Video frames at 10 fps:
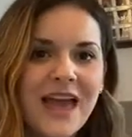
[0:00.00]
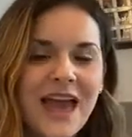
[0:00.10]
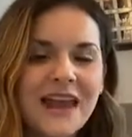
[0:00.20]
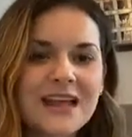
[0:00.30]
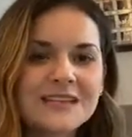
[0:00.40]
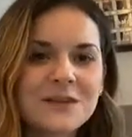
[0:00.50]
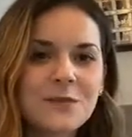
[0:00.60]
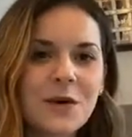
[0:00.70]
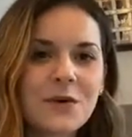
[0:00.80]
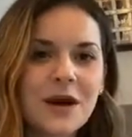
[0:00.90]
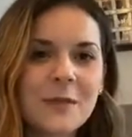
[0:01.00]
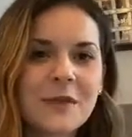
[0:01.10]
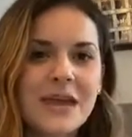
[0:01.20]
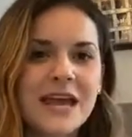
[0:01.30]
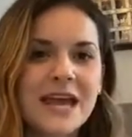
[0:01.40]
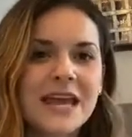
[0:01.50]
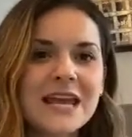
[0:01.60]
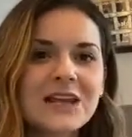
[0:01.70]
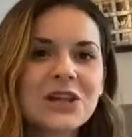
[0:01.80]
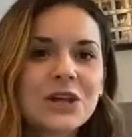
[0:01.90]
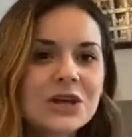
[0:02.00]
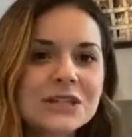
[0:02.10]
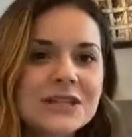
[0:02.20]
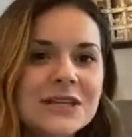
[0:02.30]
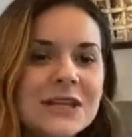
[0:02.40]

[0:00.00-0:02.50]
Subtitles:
And as he woke up, he looked